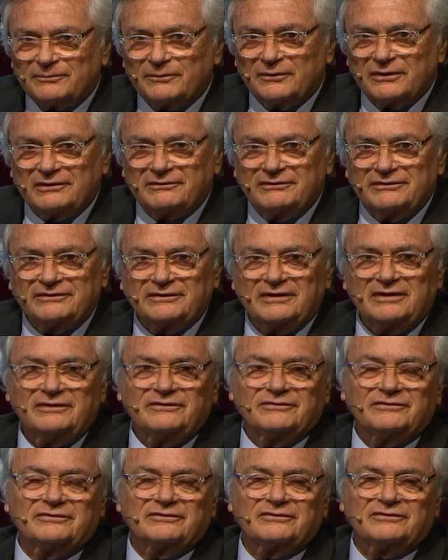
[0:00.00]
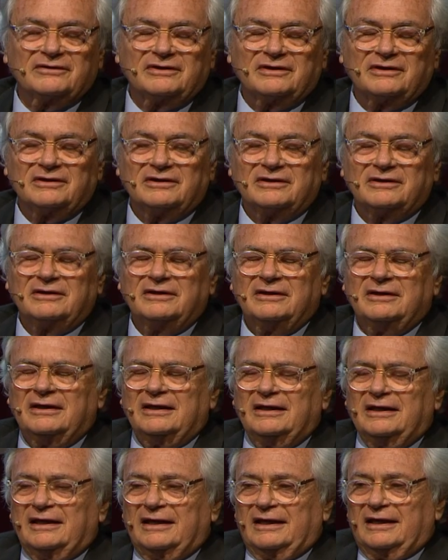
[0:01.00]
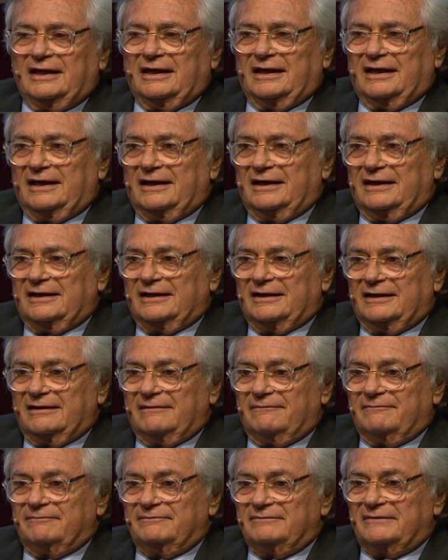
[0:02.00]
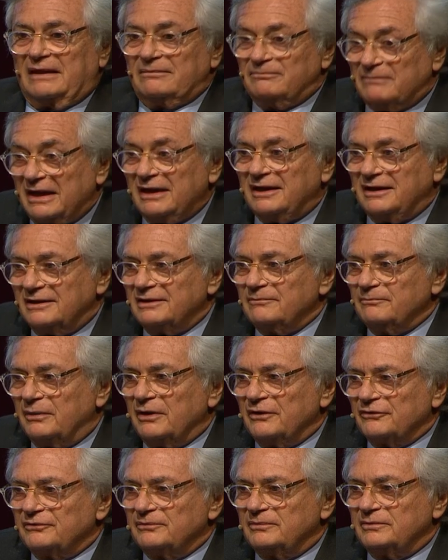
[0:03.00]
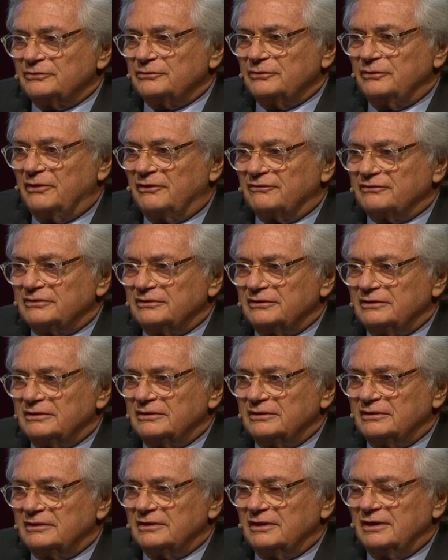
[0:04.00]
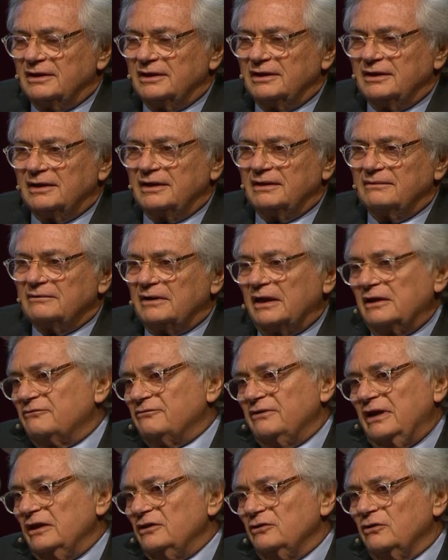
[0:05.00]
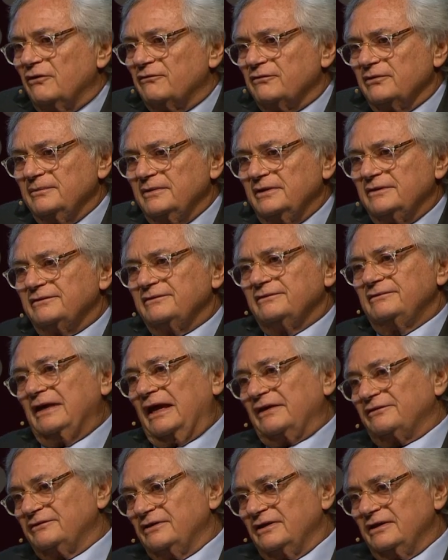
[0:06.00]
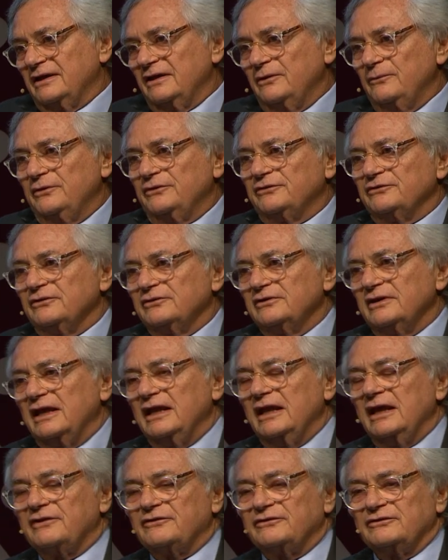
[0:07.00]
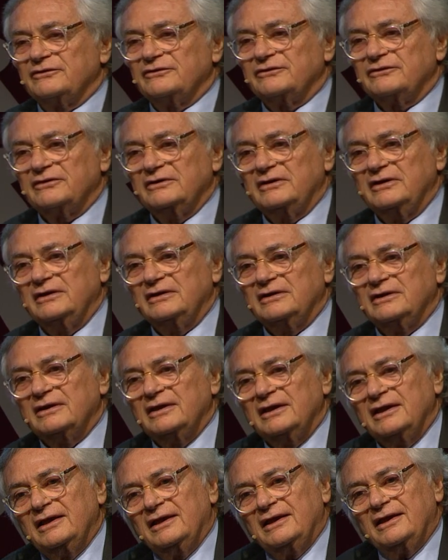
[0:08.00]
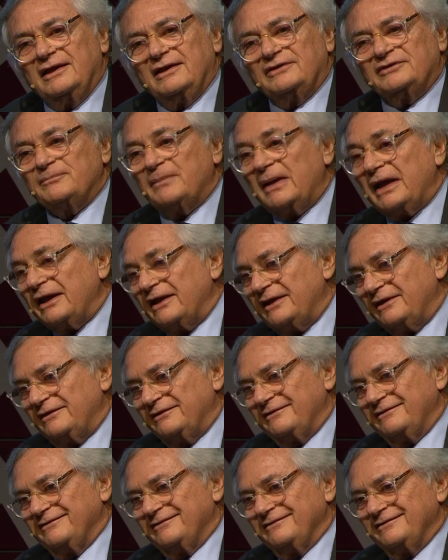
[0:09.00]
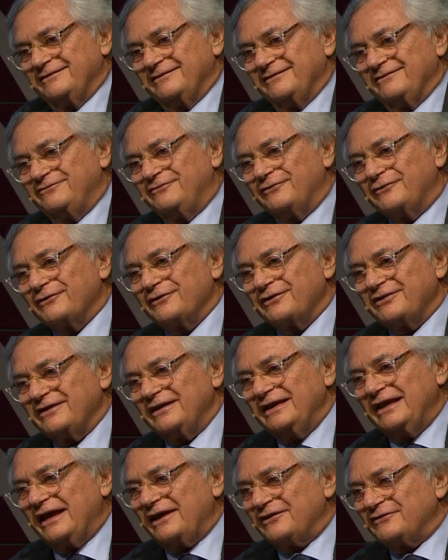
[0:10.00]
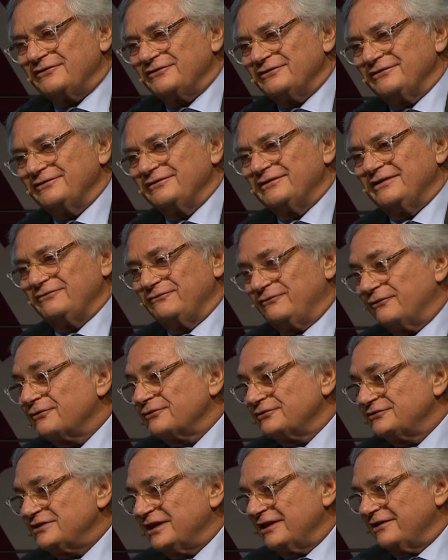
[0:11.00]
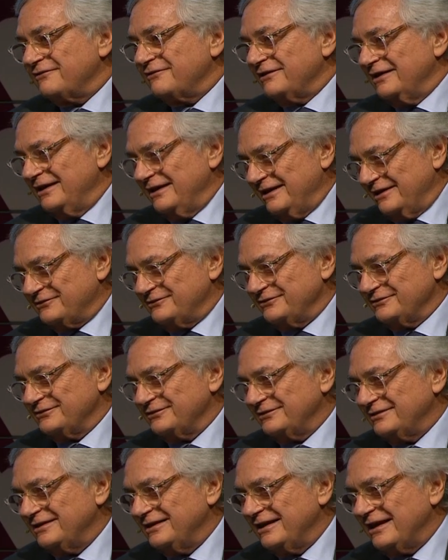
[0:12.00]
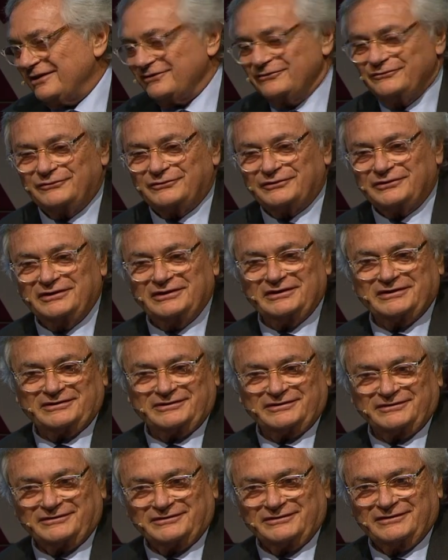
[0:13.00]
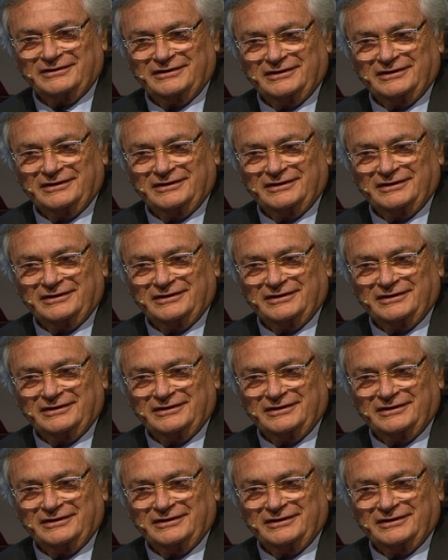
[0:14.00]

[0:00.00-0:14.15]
polarizations that are um, that make it impossible to govern uh, and, and, create governments. Yesterday, we saw the elections in Spain, the fourth election, the fourth general elections in the last four years.